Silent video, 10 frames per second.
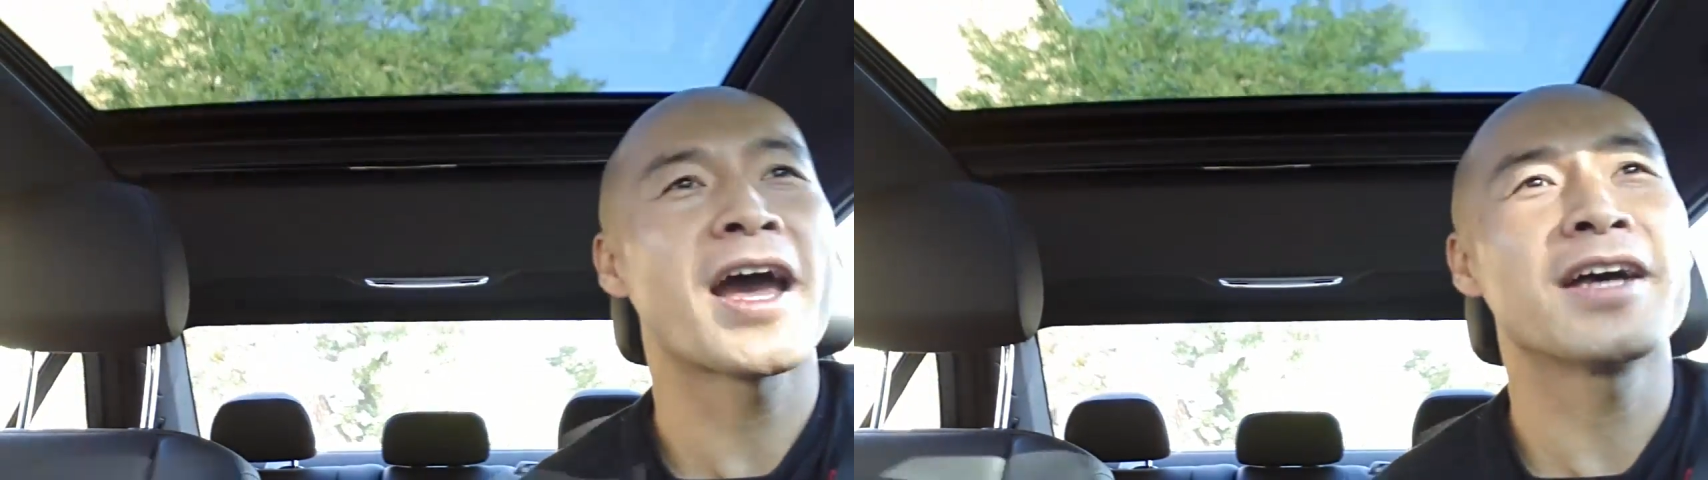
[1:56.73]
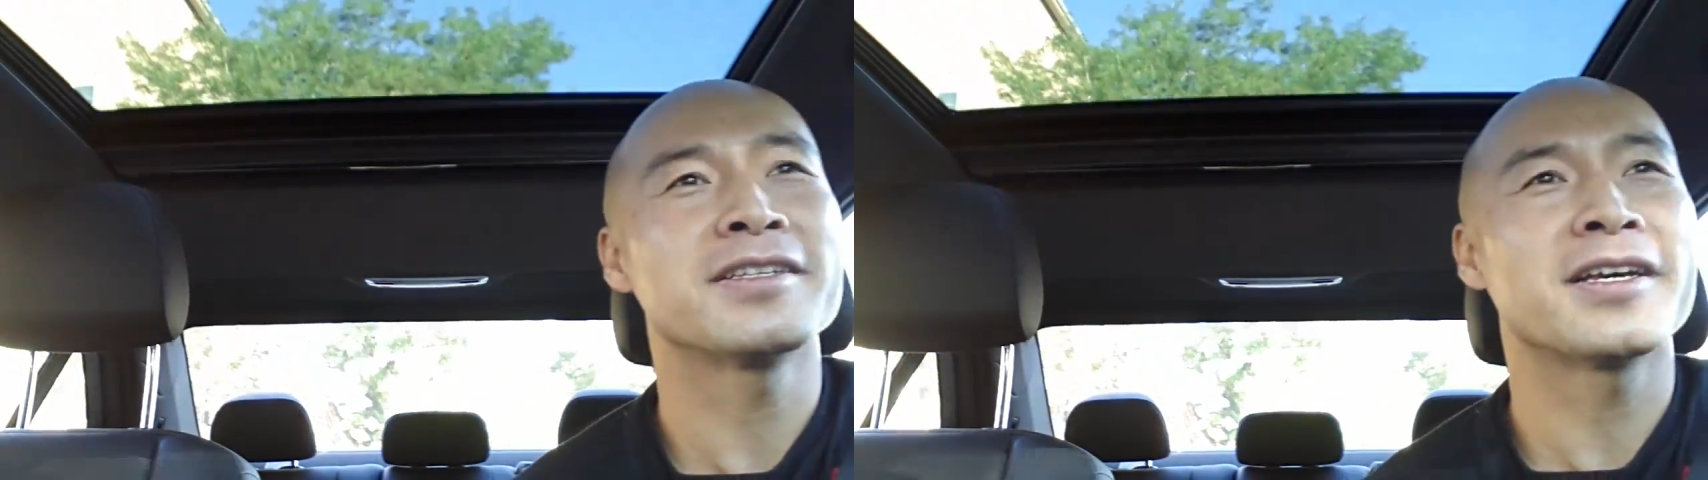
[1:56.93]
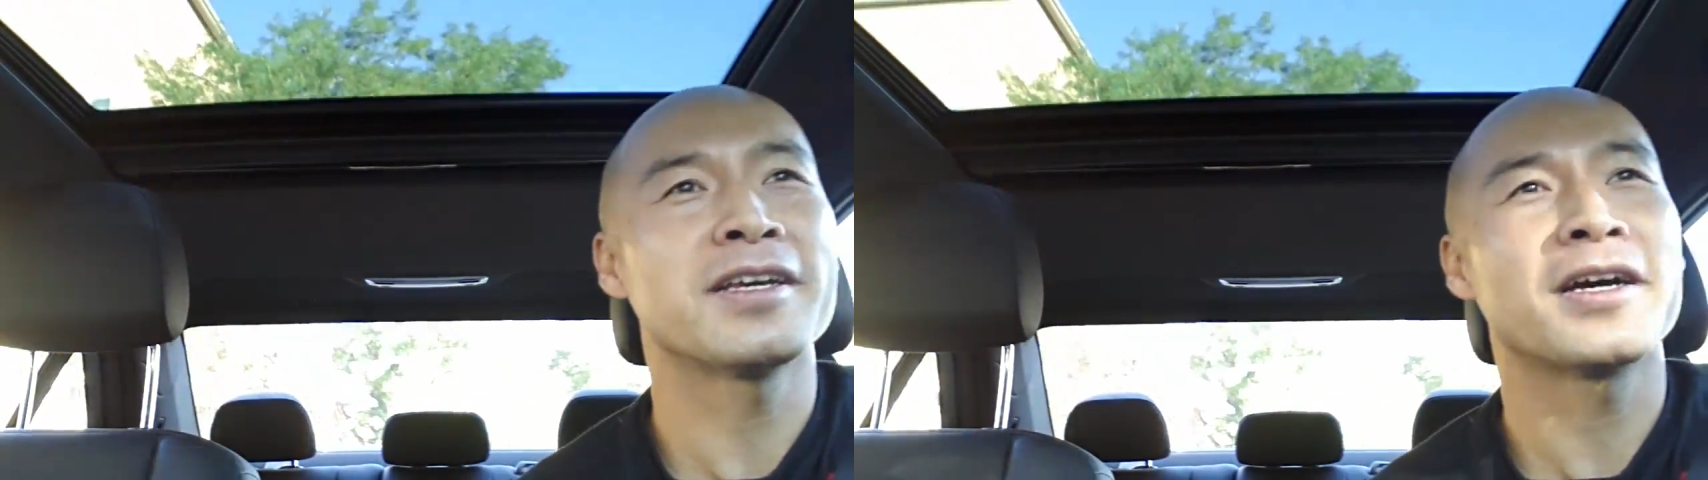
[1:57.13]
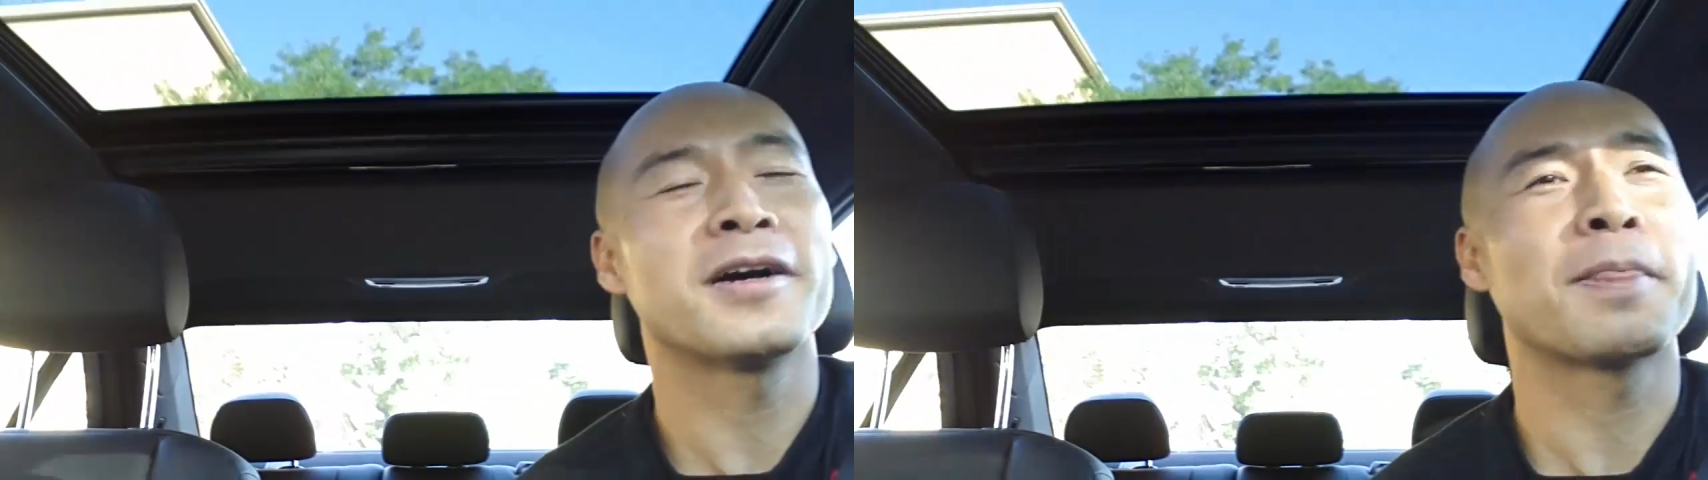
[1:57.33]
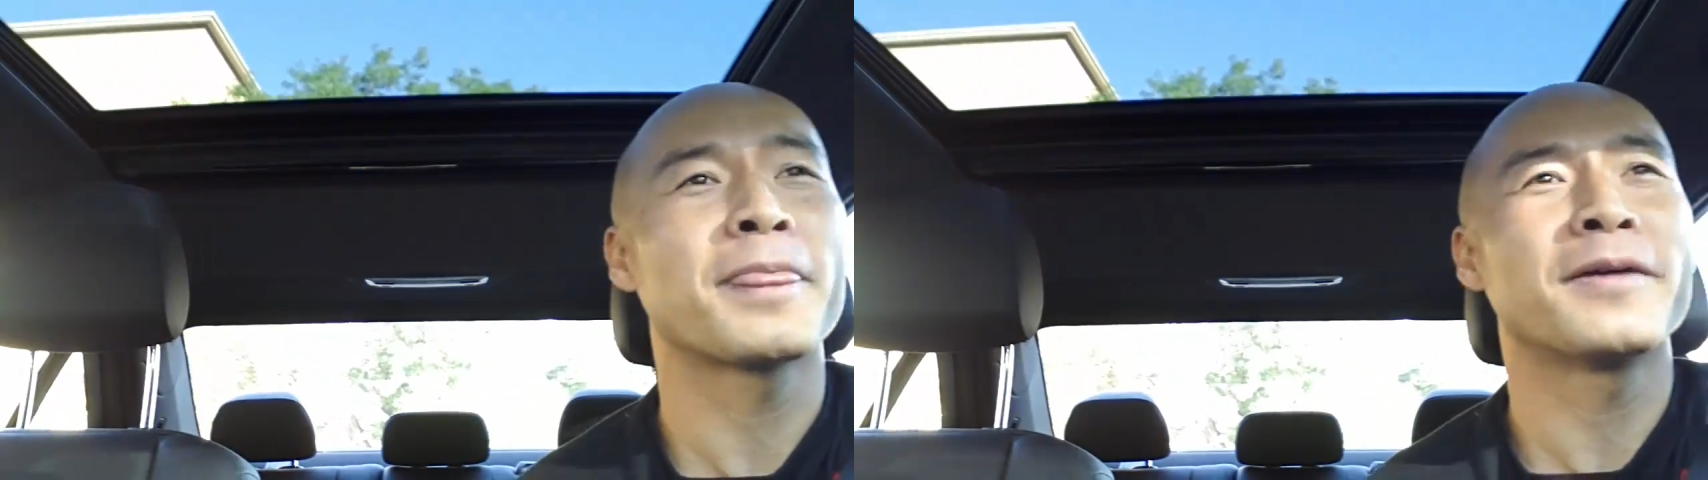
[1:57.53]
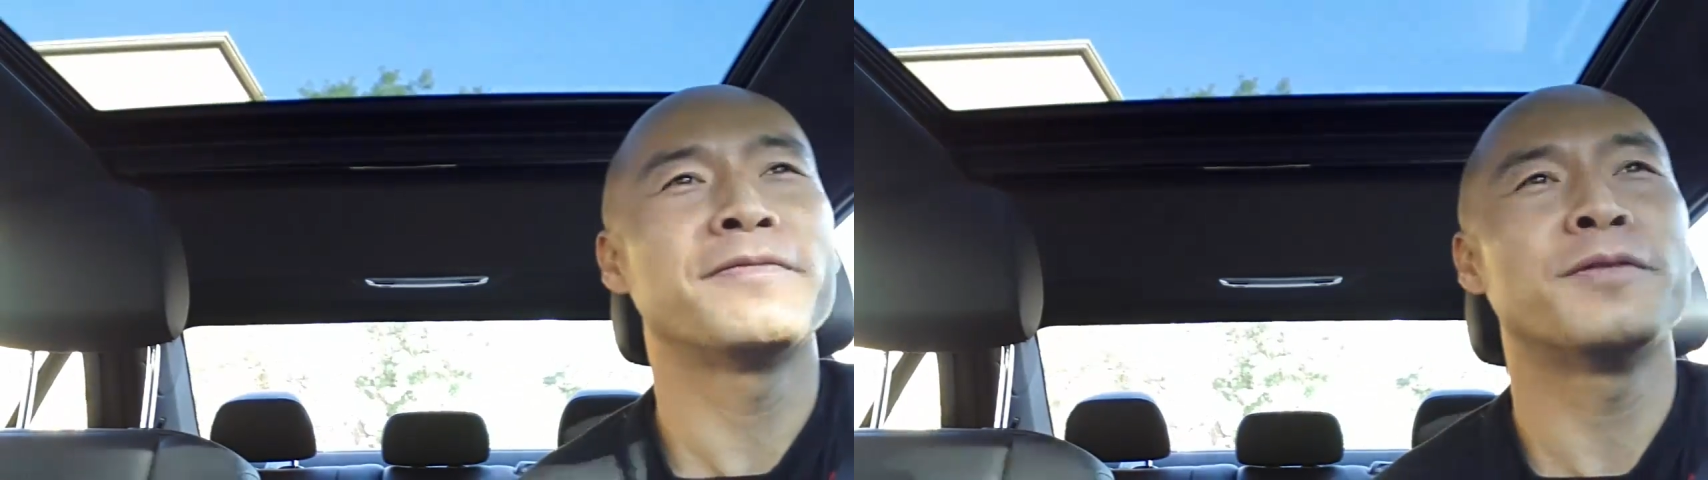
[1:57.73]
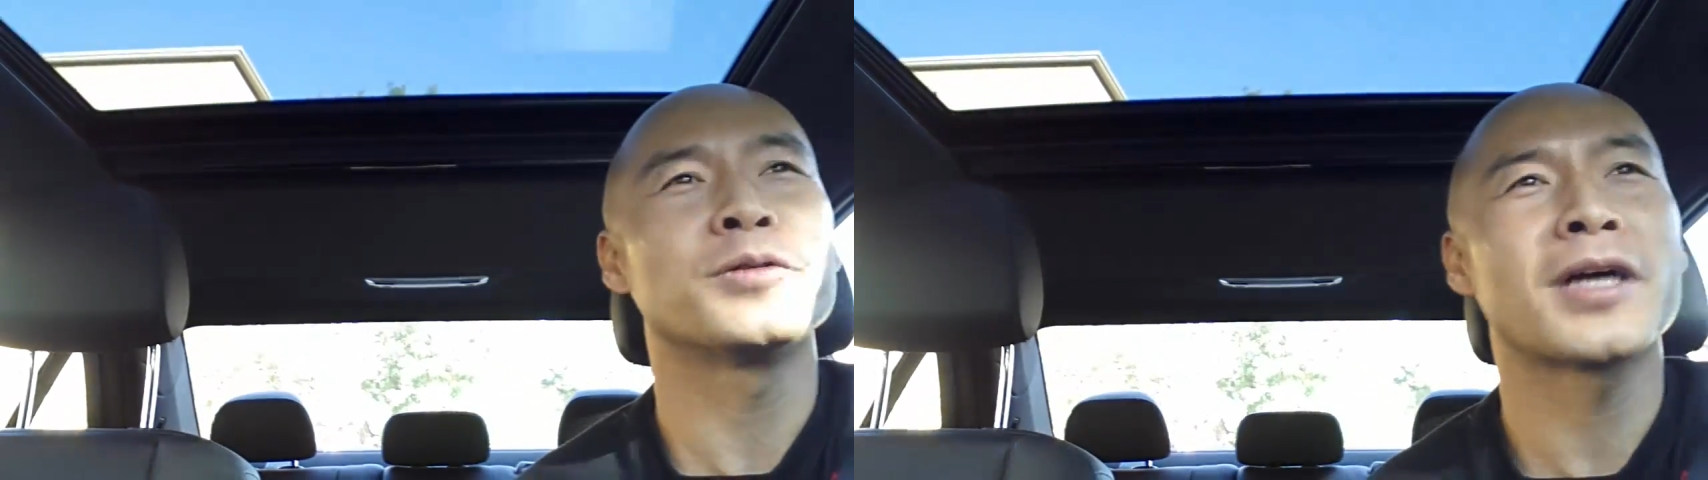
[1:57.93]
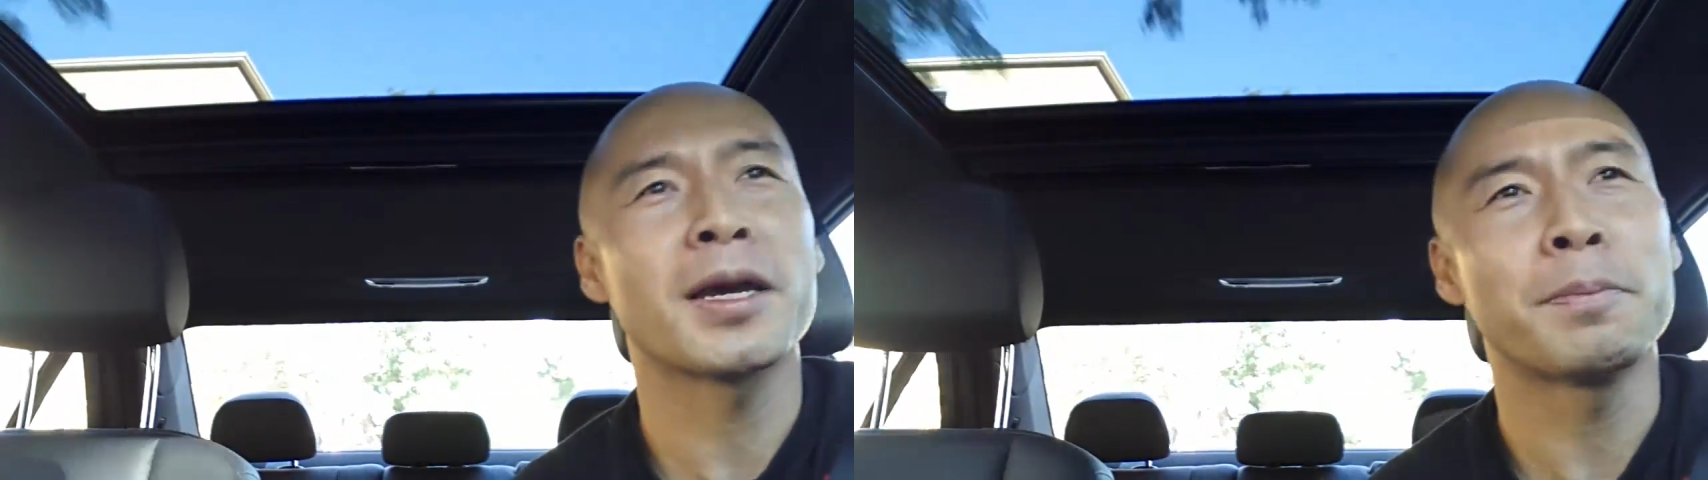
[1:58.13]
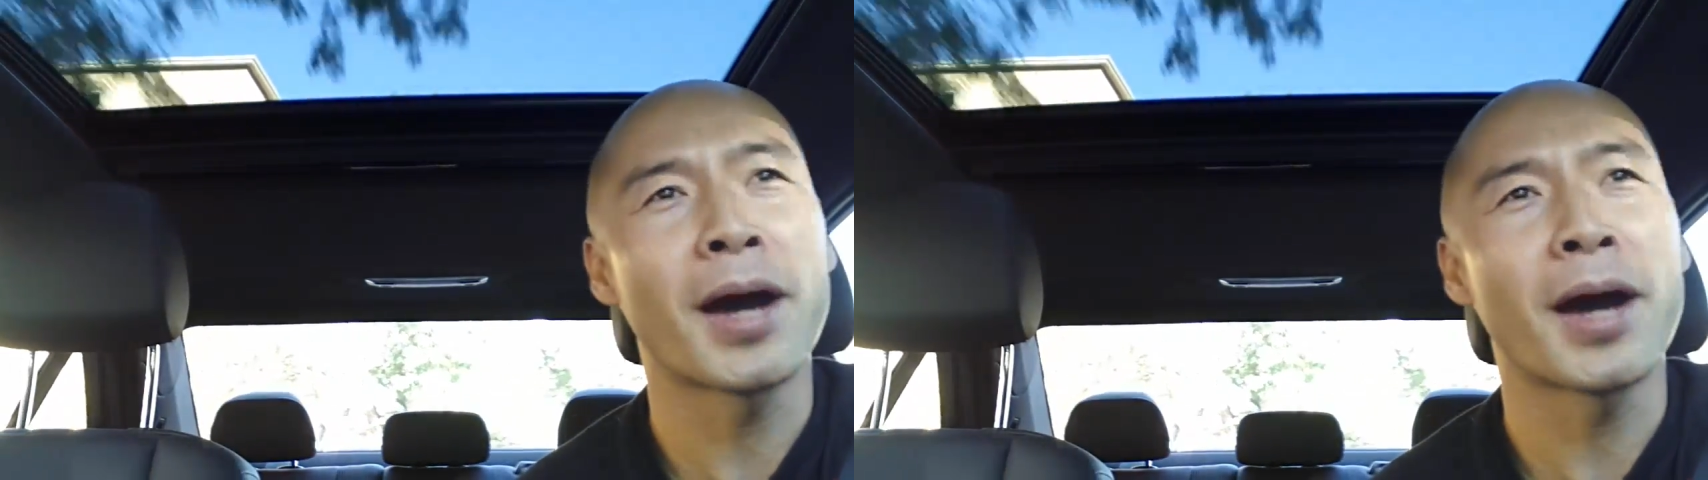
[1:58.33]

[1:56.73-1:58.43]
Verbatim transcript: has a full-time